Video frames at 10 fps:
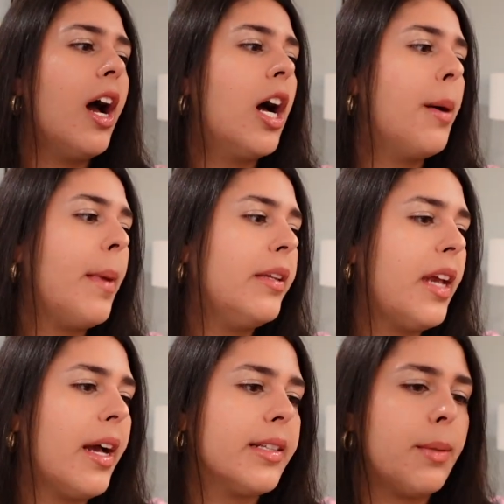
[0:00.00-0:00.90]
And
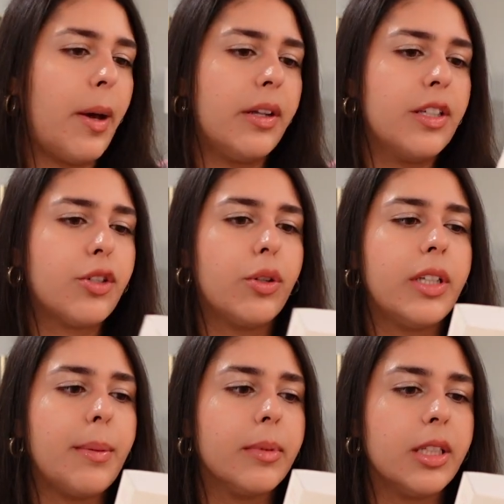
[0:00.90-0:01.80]
yeah, it's about this girl
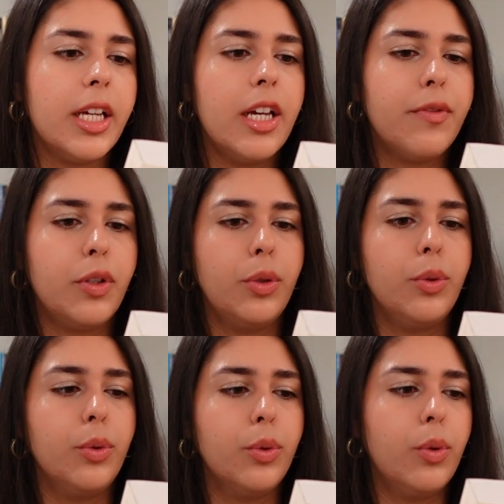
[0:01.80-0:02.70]
named Liv
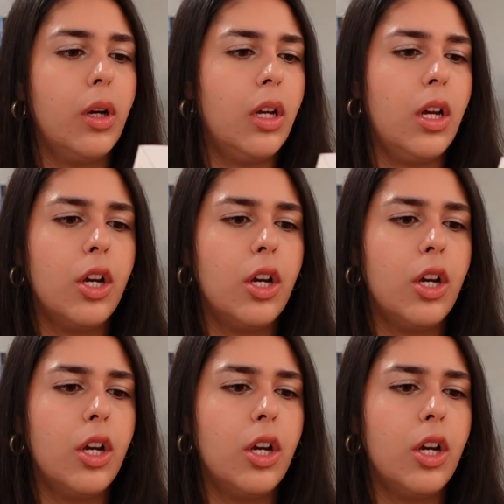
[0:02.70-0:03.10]
who